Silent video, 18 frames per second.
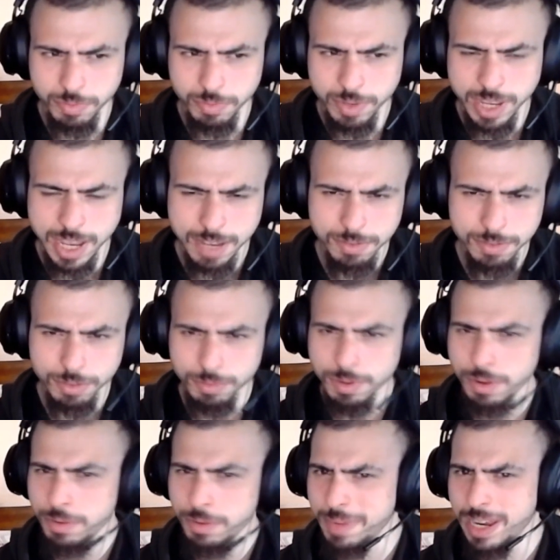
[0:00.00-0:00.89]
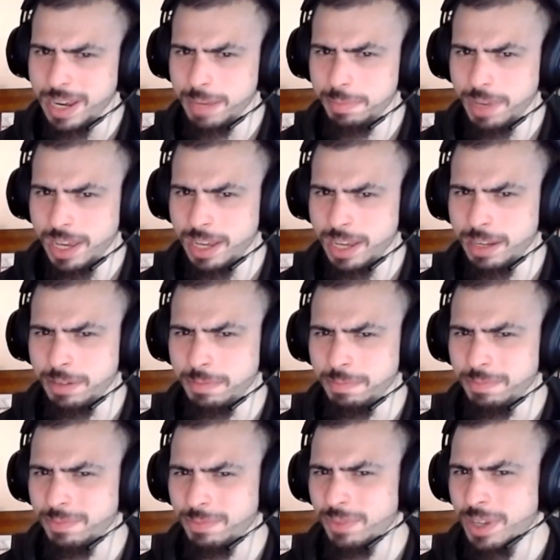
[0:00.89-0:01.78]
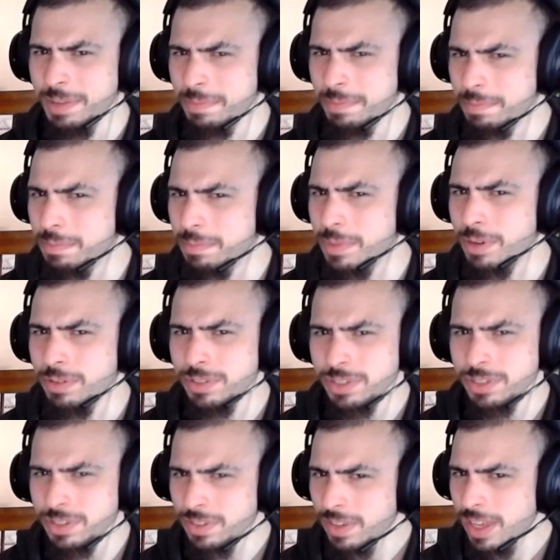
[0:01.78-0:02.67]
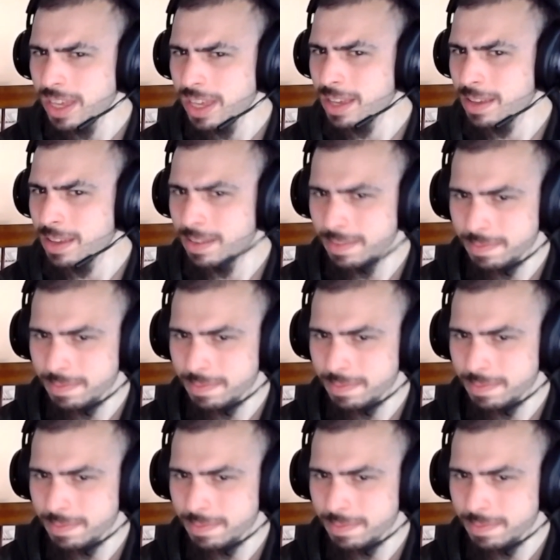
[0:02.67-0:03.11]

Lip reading: We have a roadmap and we mostly